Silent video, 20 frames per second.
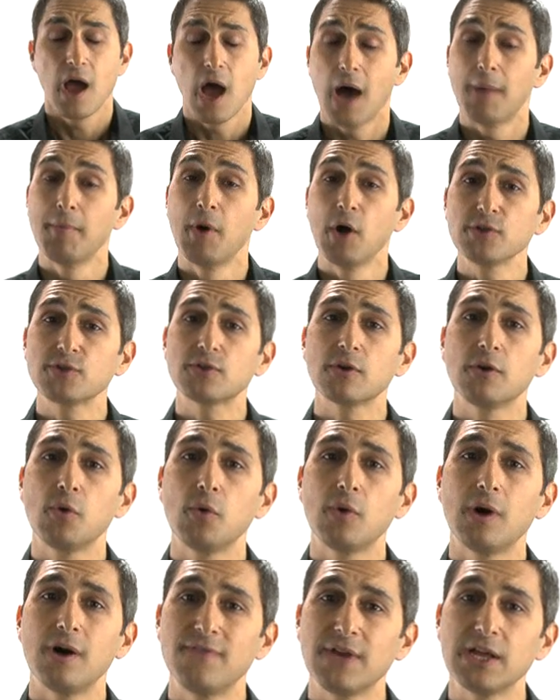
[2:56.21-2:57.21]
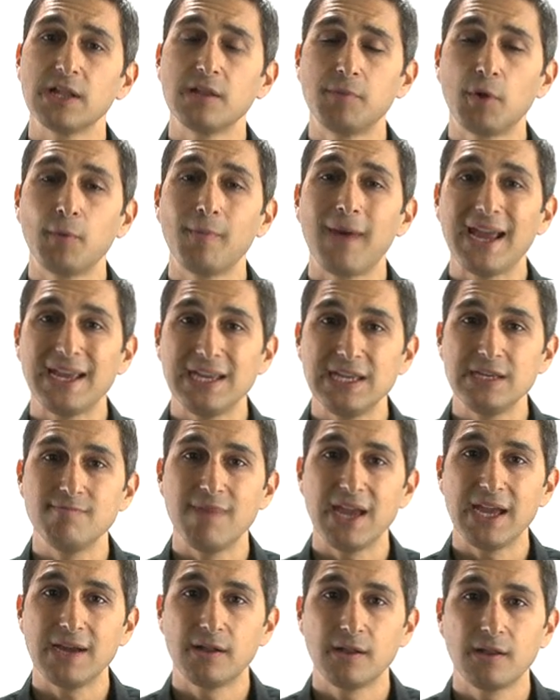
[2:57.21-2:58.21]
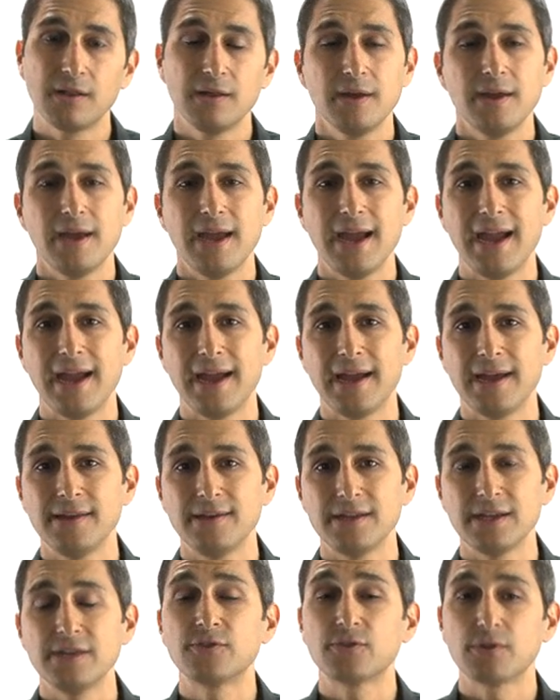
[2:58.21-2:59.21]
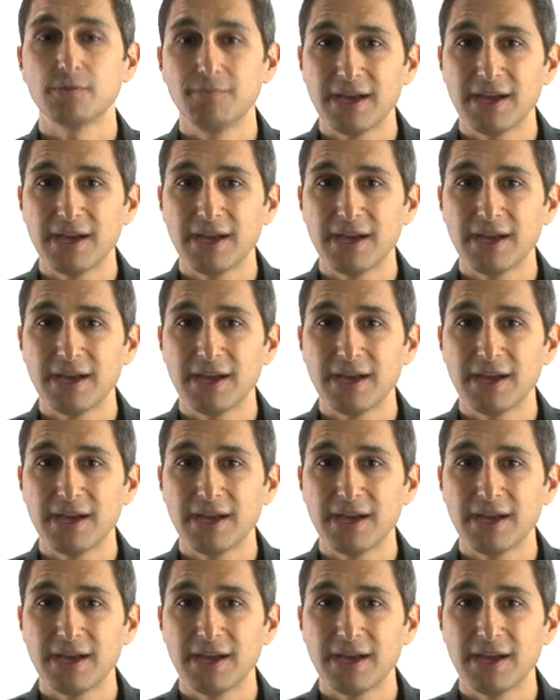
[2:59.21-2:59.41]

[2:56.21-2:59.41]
I'm also available by email and instant